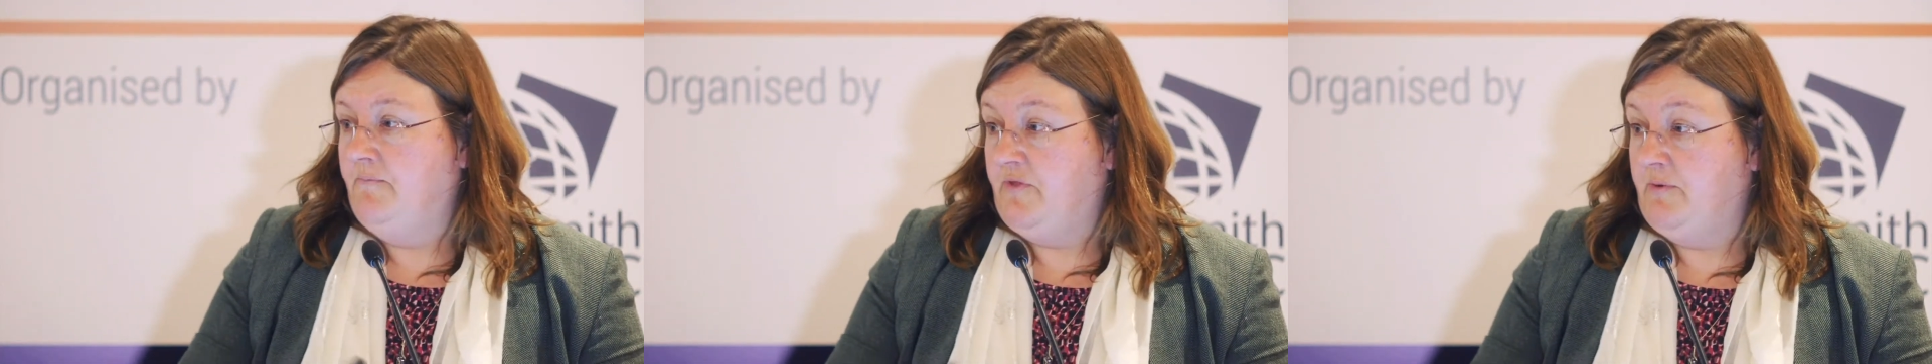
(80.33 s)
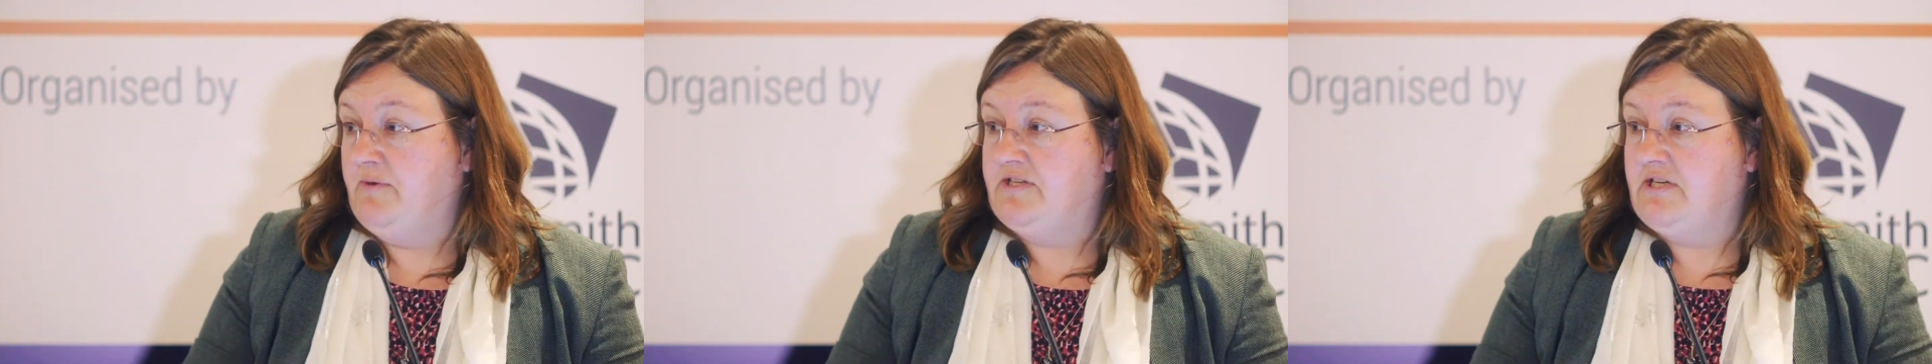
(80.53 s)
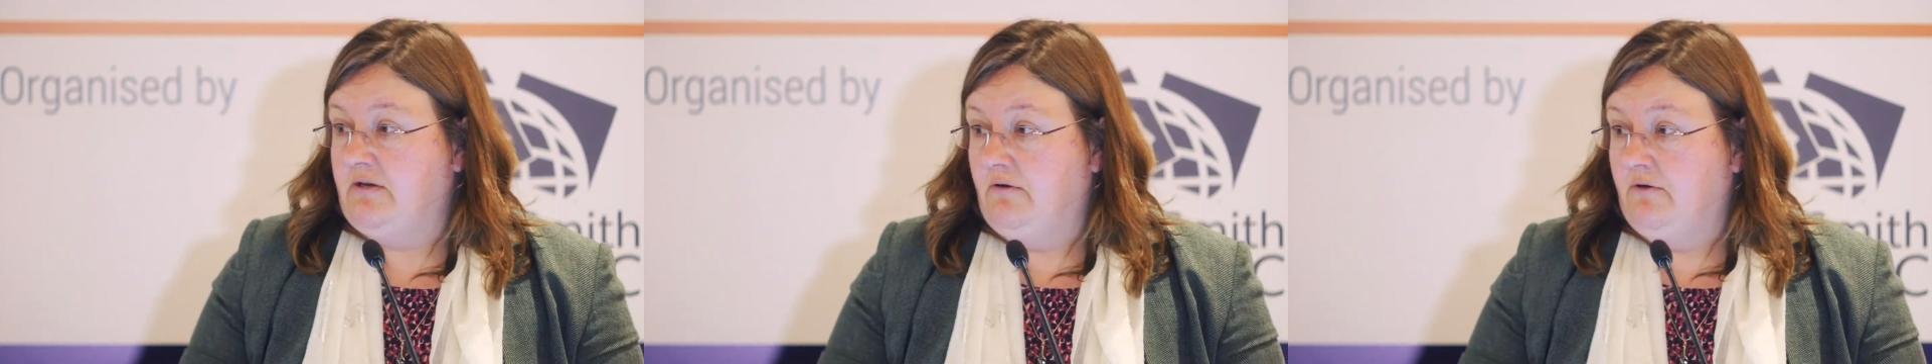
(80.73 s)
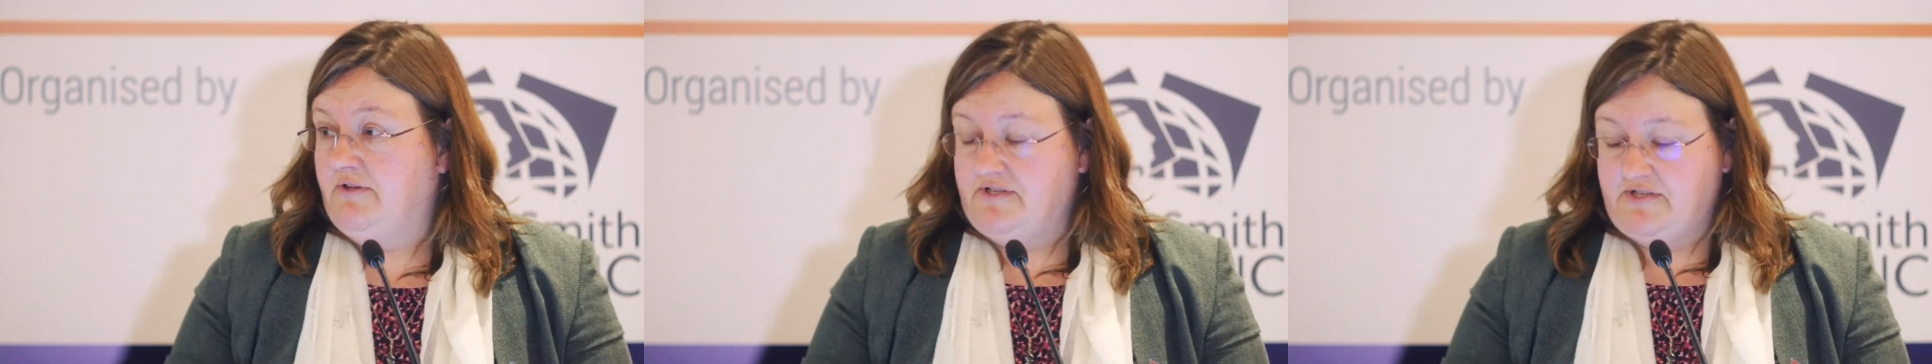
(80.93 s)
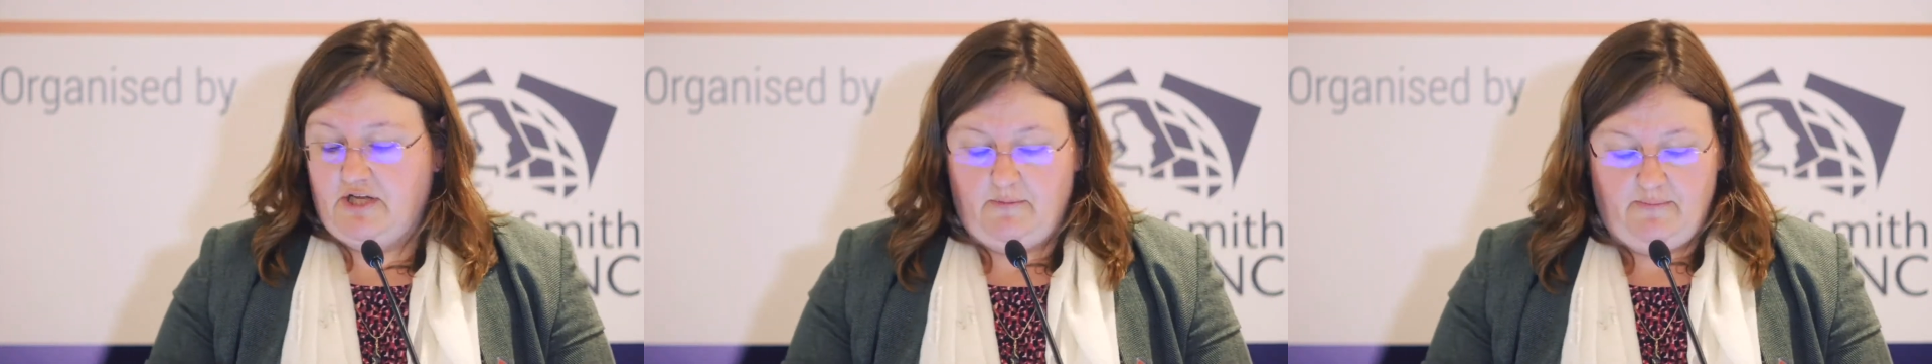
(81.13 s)
the material
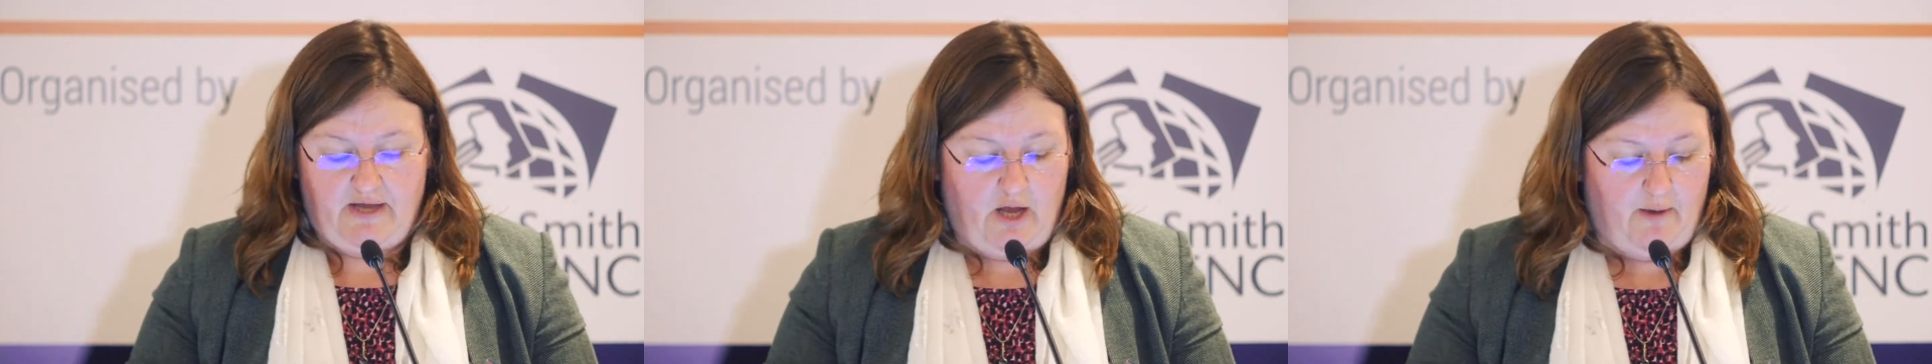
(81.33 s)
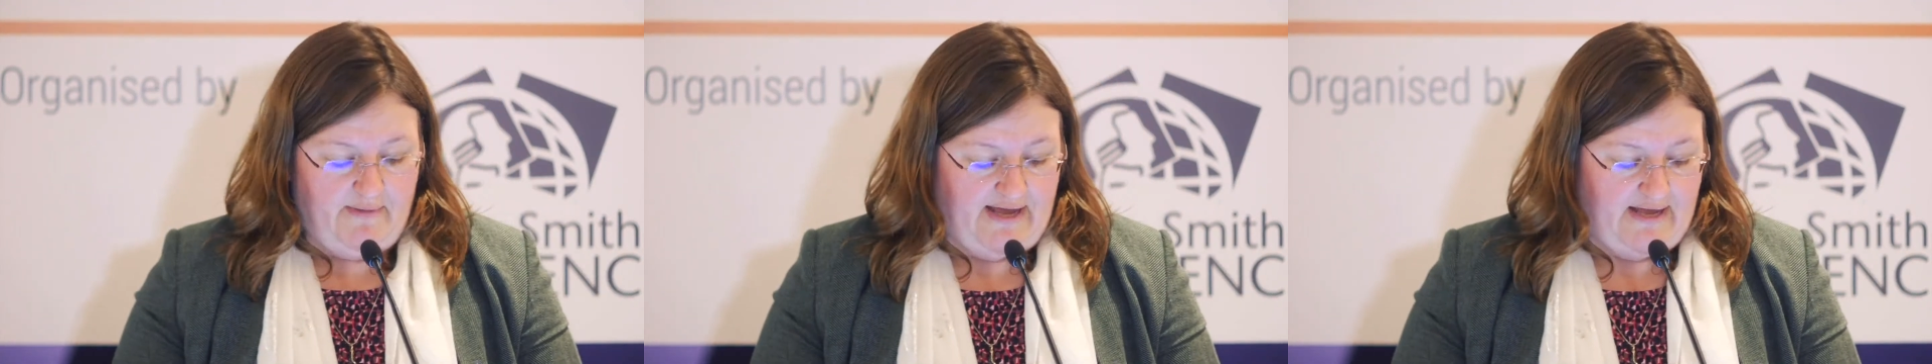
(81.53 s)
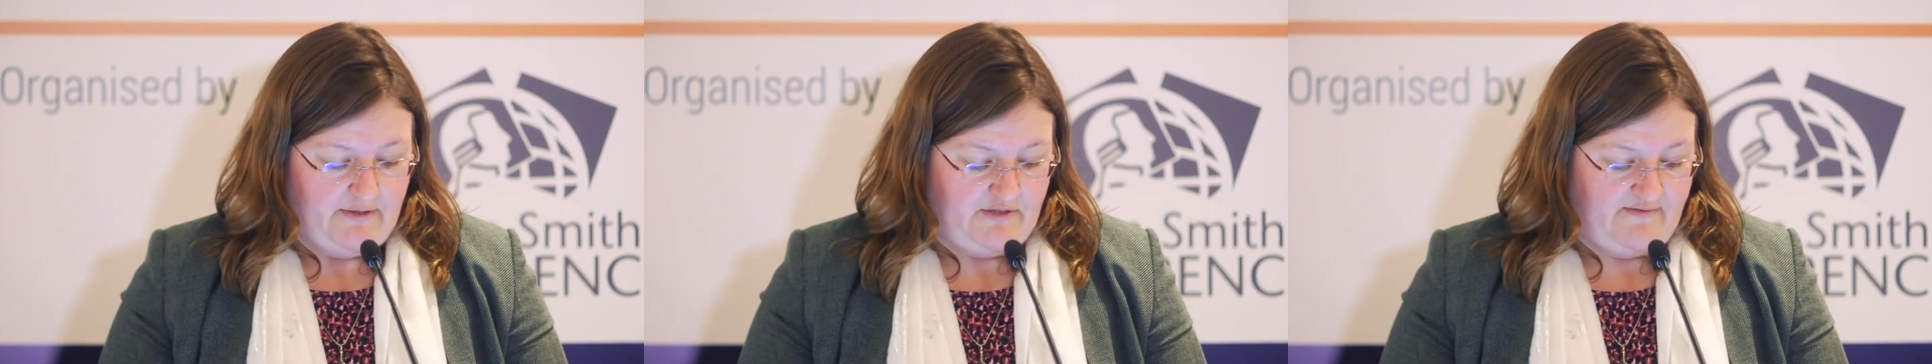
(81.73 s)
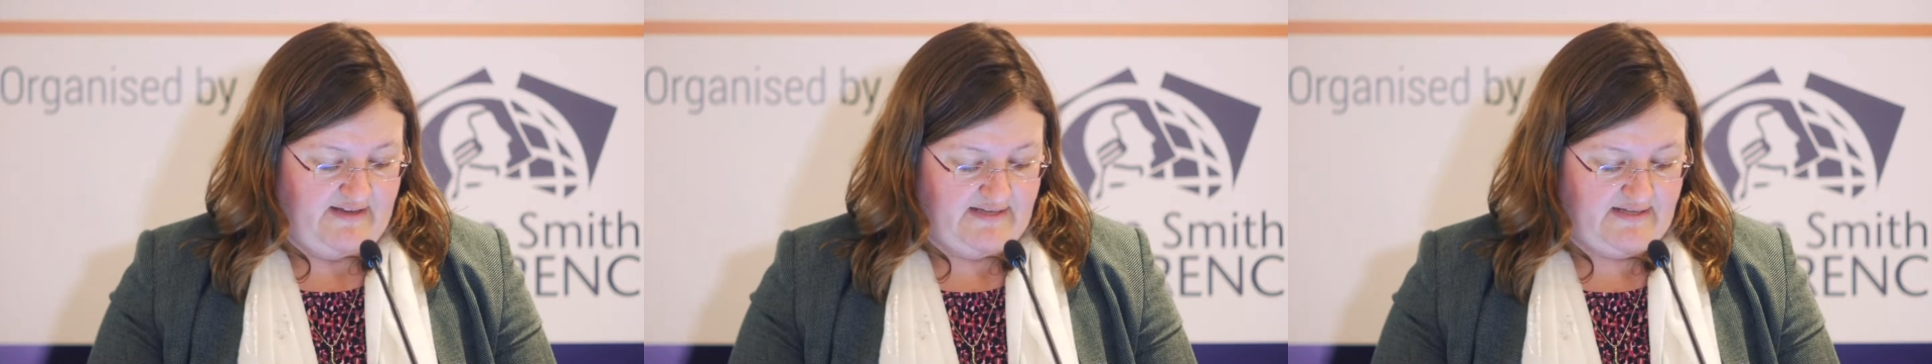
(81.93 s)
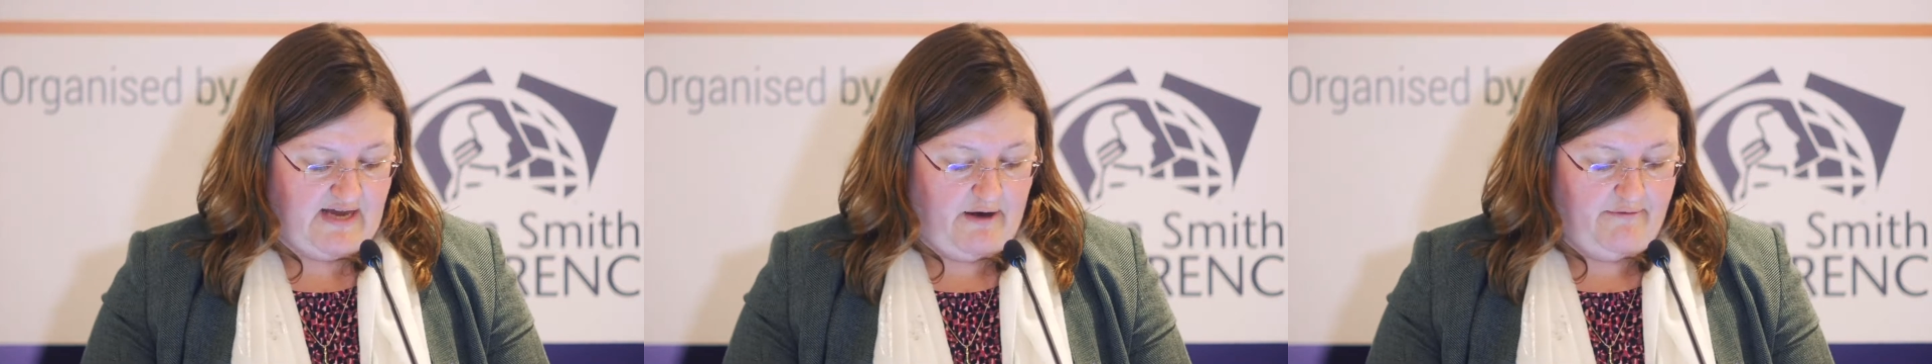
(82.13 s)
that's going to be coming out of
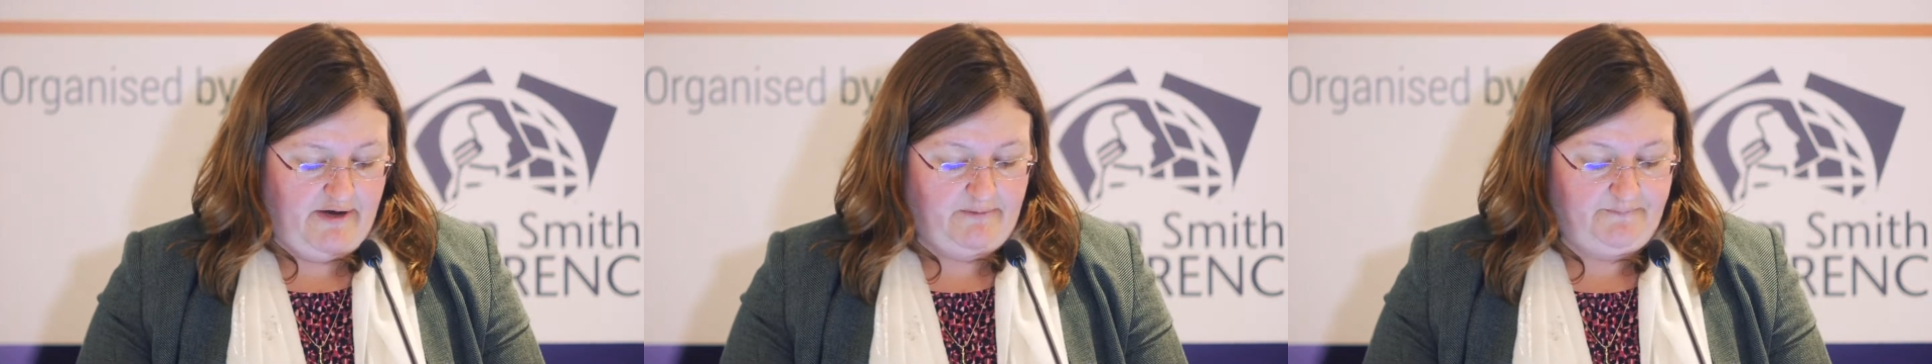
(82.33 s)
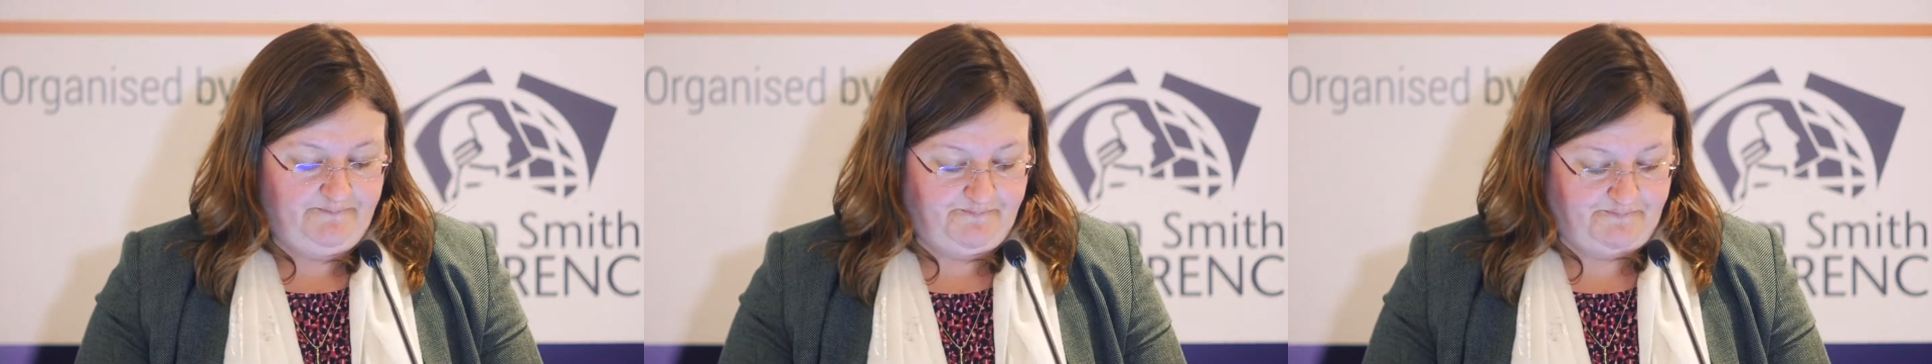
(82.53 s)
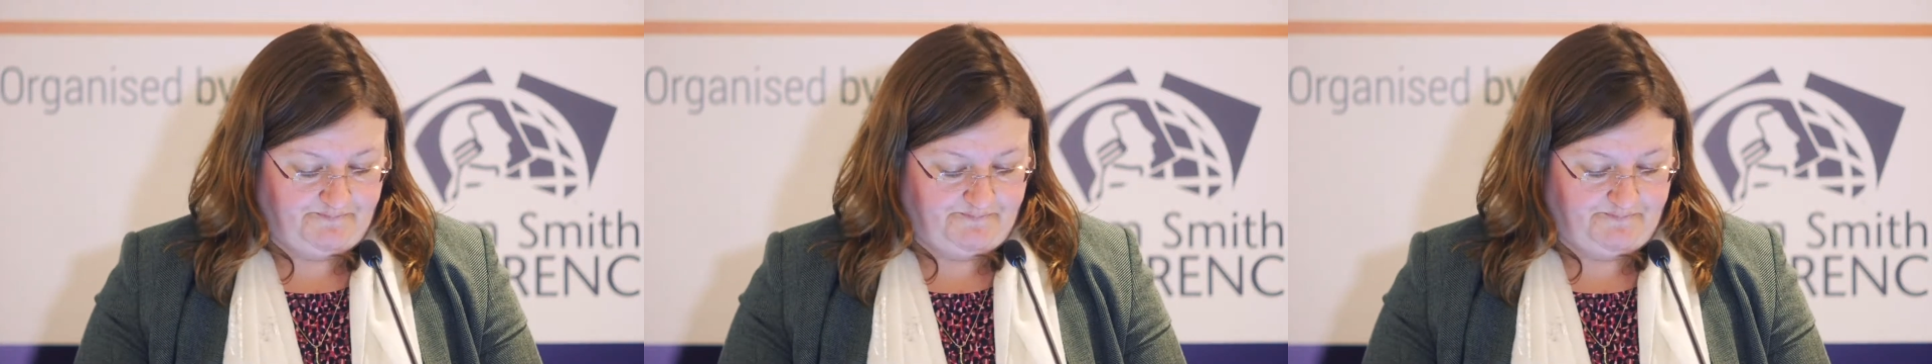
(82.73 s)
that area.